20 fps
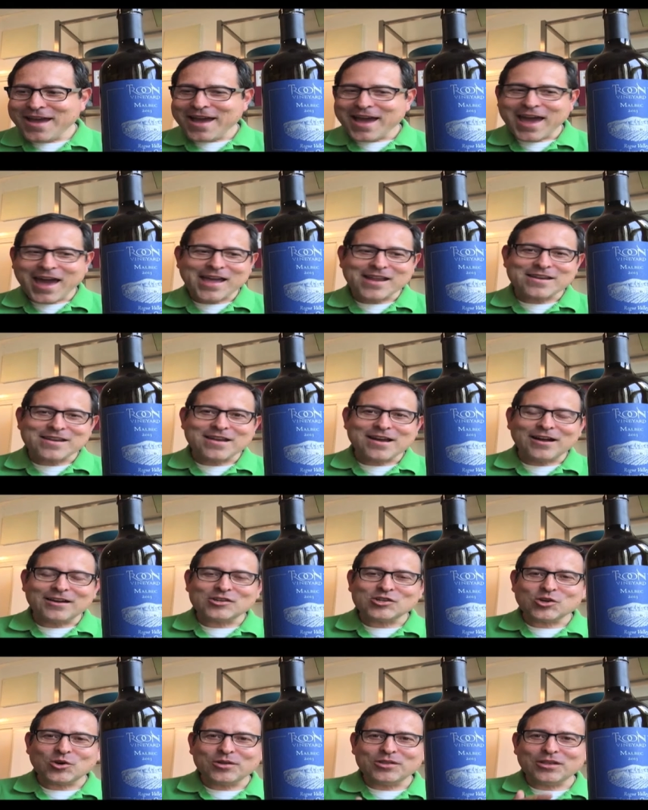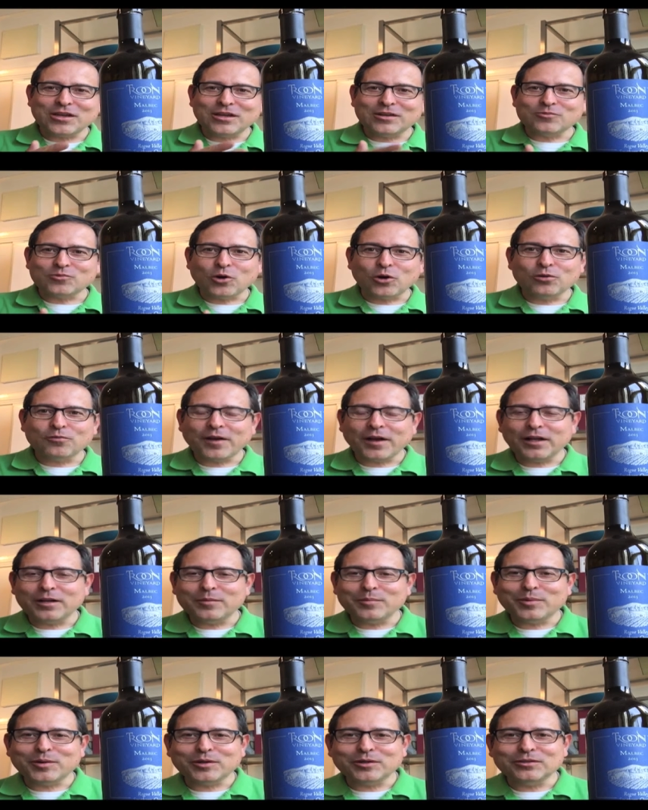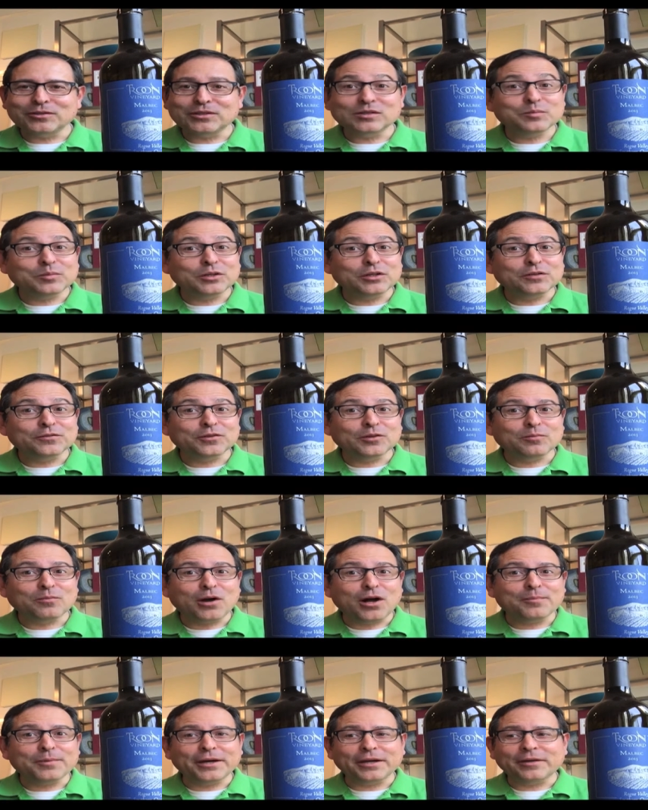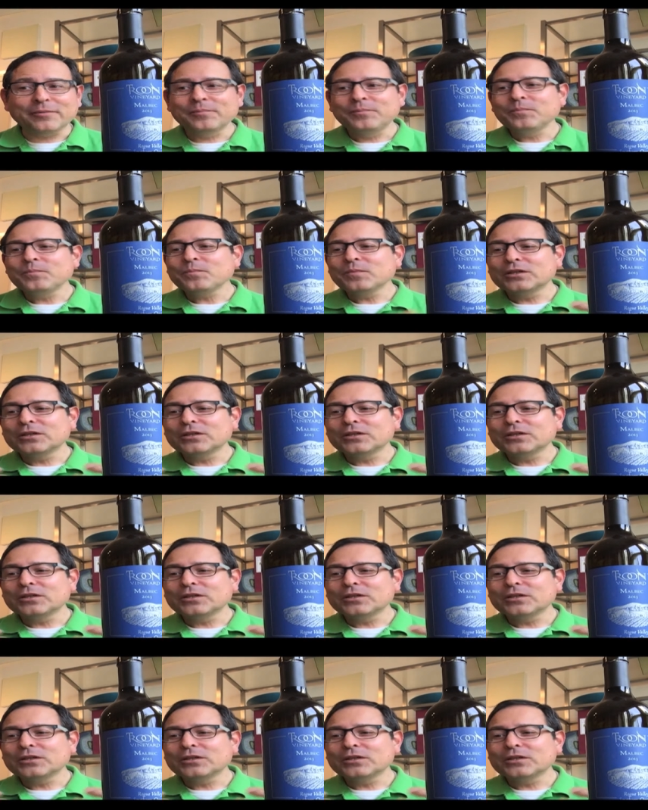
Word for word: and uh, showing that Rogue Valley produces beautiful Malbec.